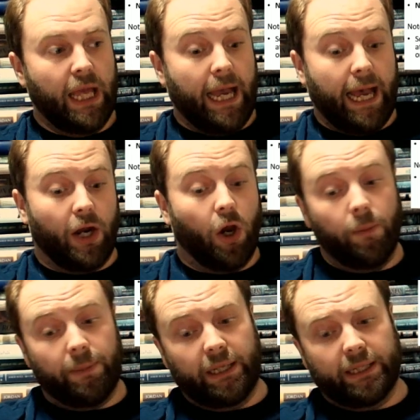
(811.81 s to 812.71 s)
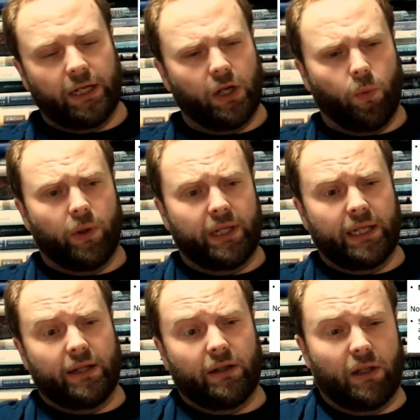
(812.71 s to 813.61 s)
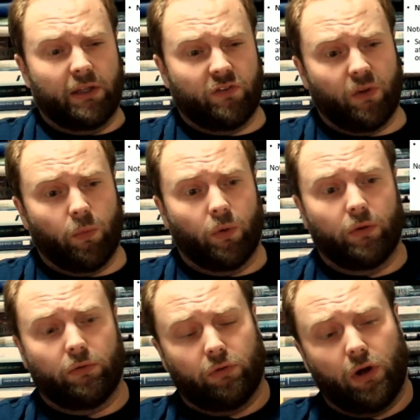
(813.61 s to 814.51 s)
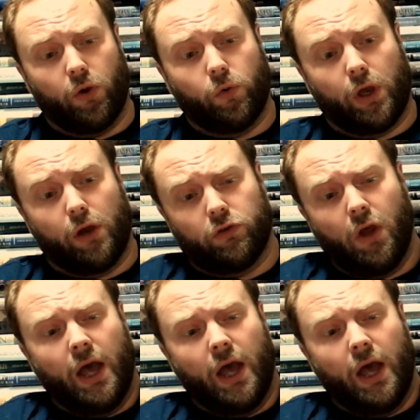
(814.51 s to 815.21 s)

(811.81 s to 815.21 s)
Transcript: and hoping that no one in that someone role goes,